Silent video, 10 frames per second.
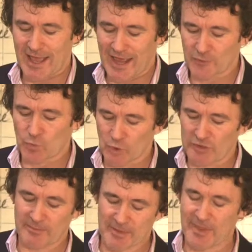And would
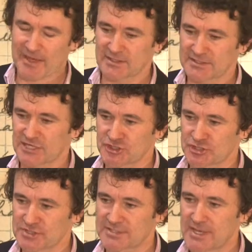they be making
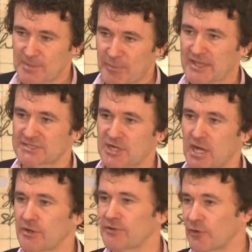decisions based
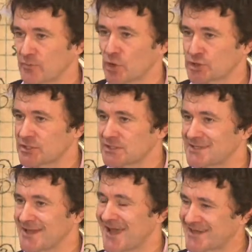on their emotions,
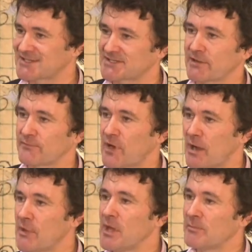as the saying
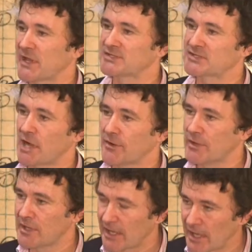from, based on
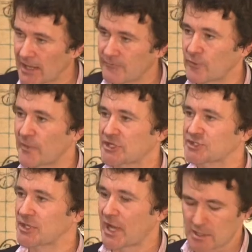
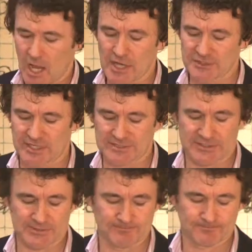information and context?